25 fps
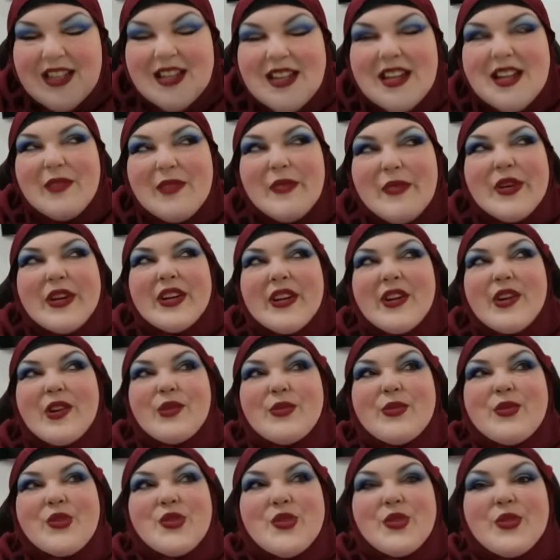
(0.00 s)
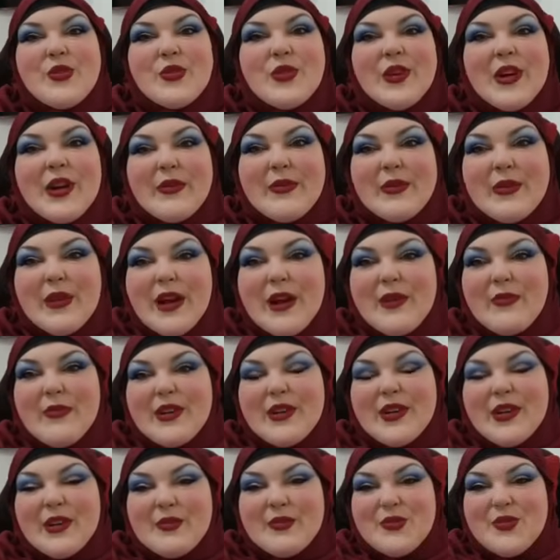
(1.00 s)
I want to go soon. I, I want
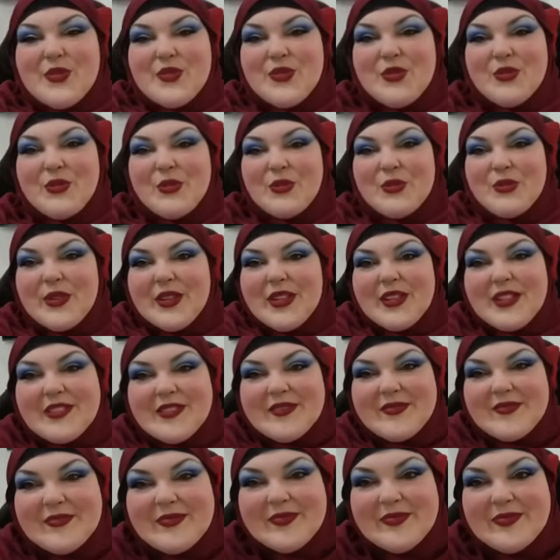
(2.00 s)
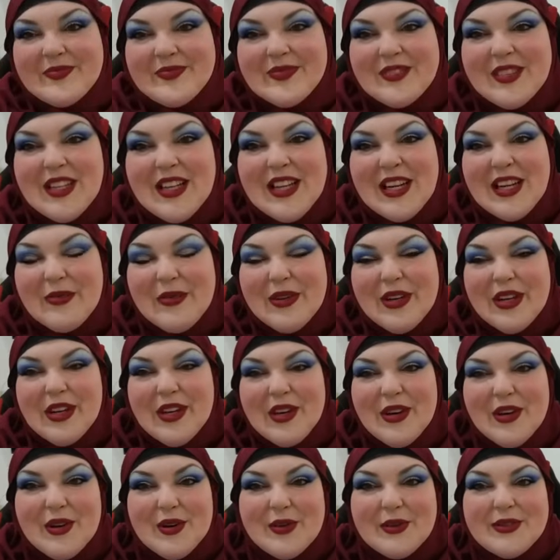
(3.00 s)
to go soon. I want to
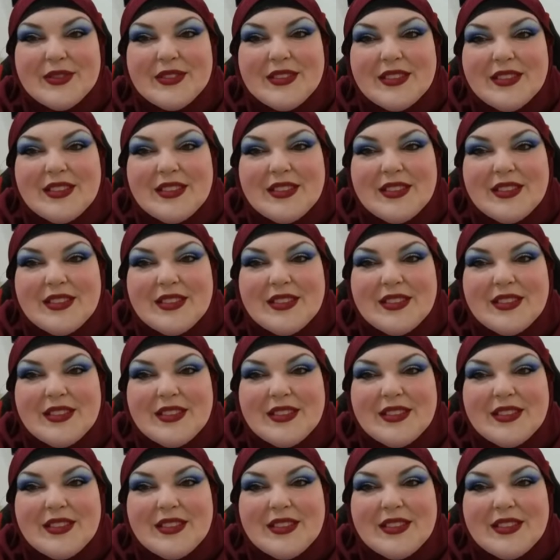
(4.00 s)
go.